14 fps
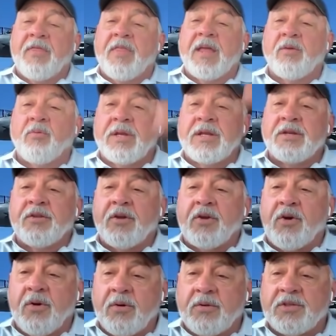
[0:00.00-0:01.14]
and then it went into the
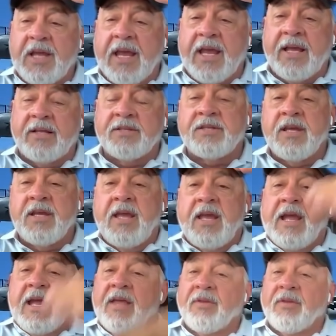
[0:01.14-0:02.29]
colonel's hands,
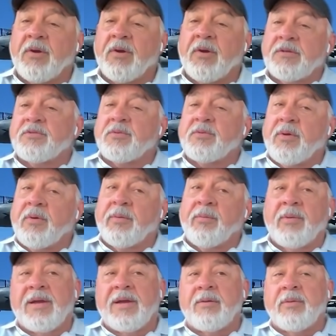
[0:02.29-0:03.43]
and the colonels were going,
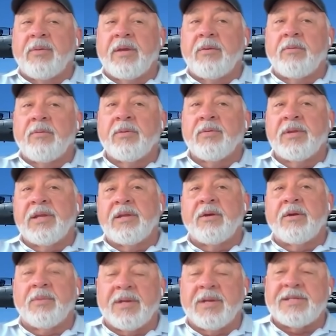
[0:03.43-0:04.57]
well, we, we really
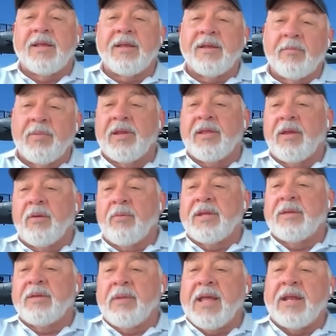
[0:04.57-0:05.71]
don't want to tell anybody that we
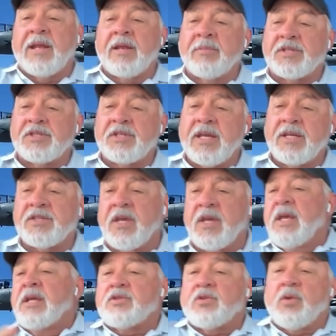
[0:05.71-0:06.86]
didn't had any mistakes.
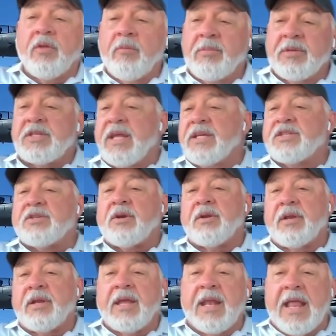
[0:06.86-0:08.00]
So all the mistakes
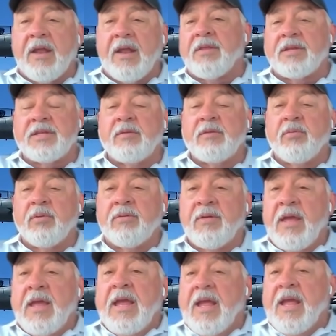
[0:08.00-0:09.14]
started to get out of the debrief.
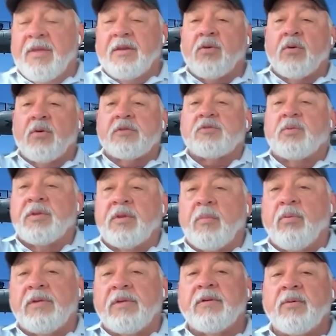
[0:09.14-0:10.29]
And then, of course, when the
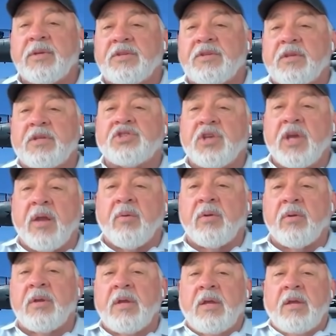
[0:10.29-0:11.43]
briefing went to the
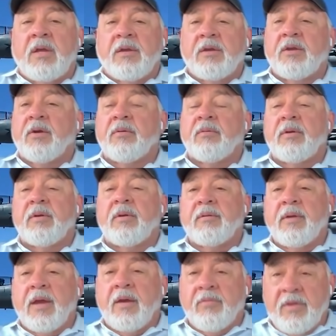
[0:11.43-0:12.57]
general, you know,
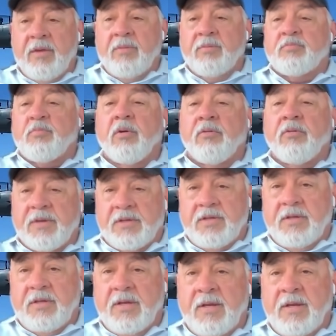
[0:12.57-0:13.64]
everything was perfect.